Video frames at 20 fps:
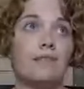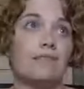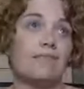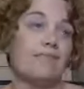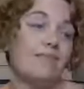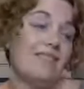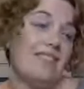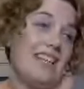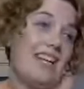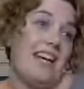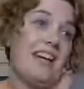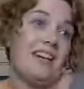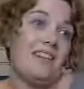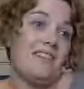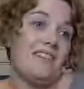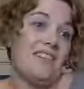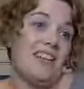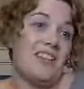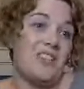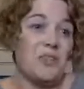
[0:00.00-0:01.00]

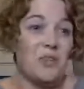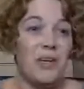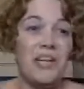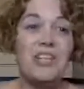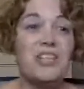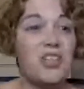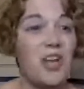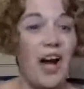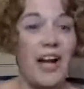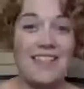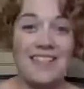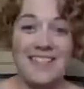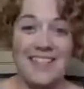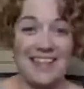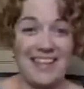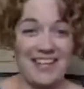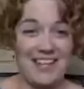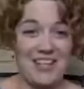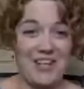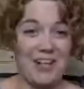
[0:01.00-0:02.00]
screenshots that
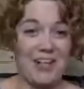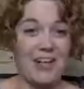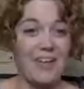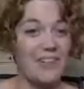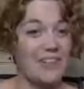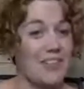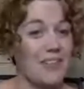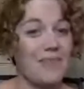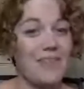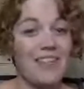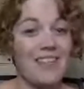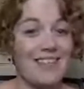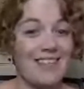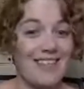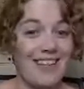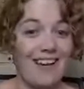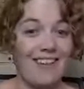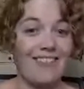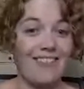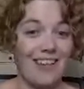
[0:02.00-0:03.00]
they took of some of the
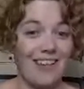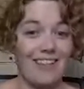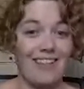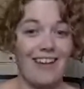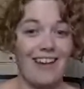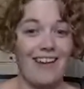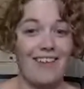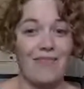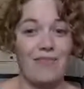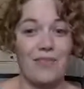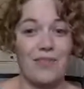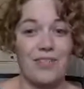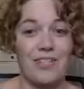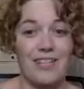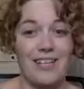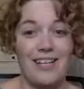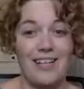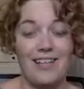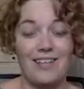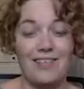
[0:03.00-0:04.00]
stuff that they've
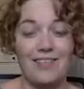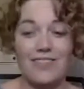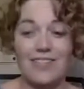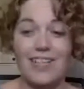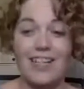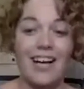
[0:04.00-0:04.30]
received.